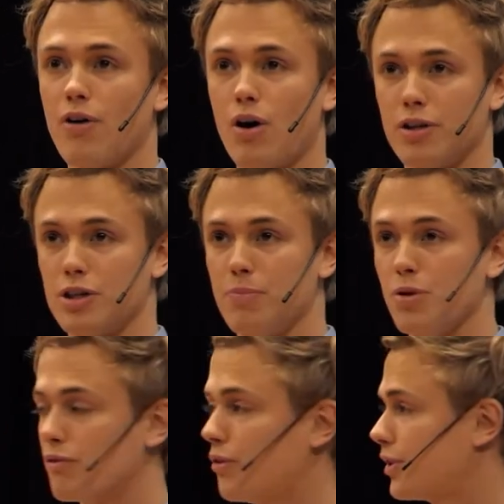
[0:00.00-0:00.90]
all these
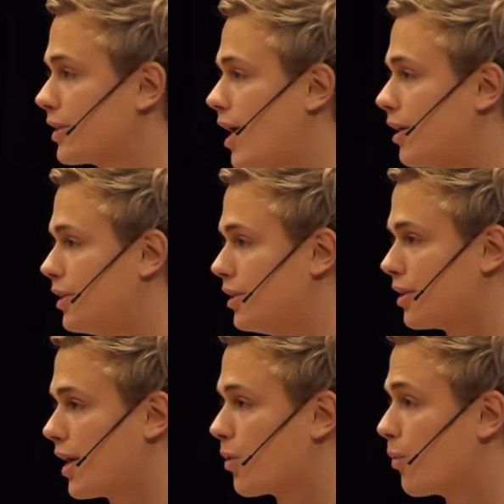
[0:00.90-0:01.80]
beautiful
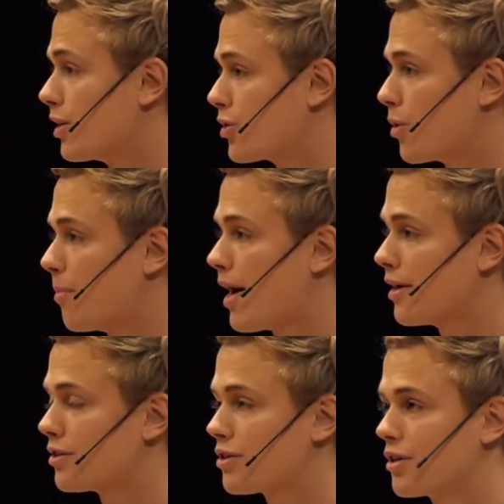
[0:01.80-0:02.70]
technologies like wind
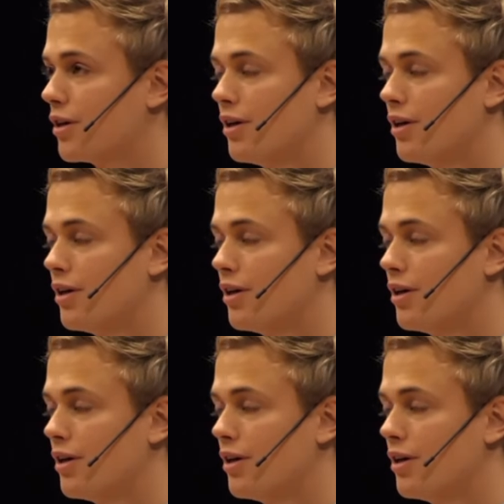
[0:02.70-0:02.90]
turbines,